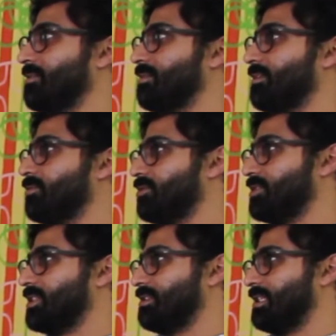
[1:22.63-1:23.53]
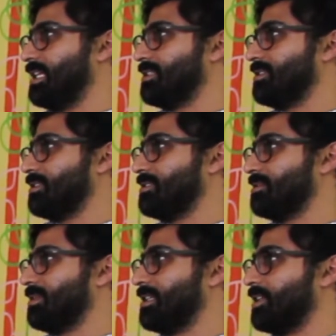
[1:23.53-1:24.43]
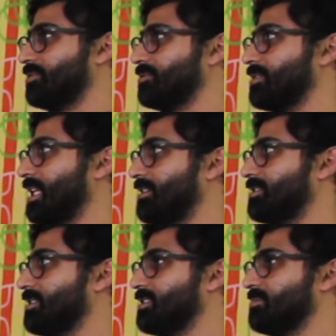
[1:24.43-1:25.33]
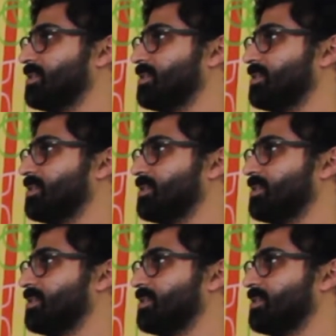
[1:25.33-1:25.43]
revolutionary nationalism and cultural nationalism,